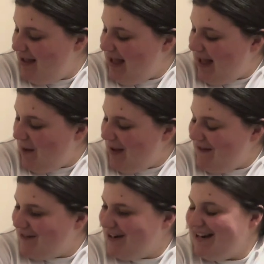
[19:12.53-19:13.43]

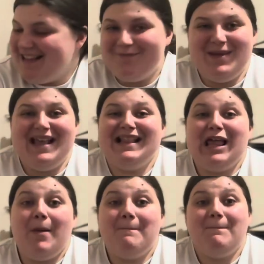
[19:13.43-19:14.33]
However, it's being a
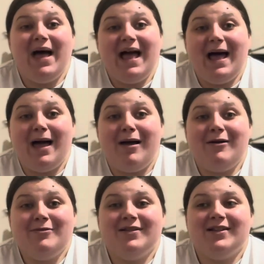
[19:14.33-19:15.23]
little
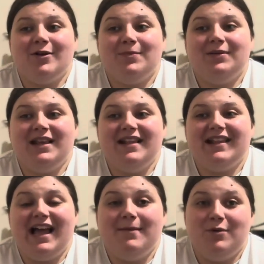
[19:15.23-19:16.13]
butthole, so please
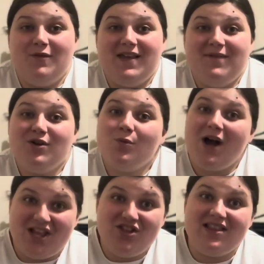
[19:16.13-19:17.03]
iMovie, if you're
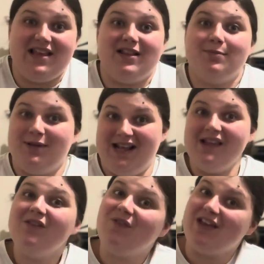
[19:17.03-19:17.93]
watching this,
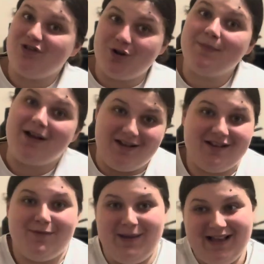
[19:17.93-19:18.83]
please fix your
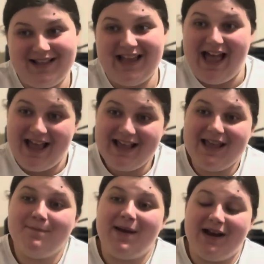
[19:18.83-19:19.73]
bugs, because I
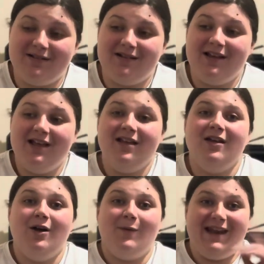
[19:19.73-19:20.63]
can bear.
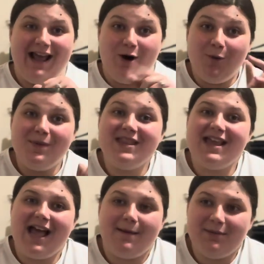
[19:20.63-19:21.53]
When I open
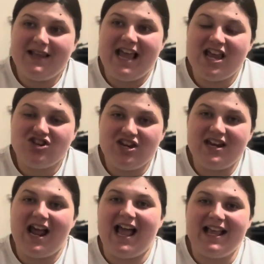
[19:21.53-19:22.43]
the
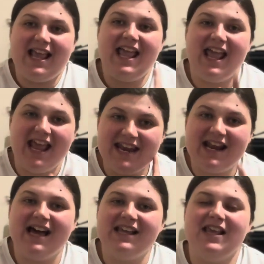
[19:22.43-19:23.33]
application, I
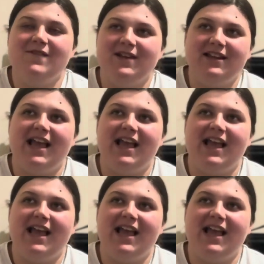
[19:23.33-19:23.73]
cannot even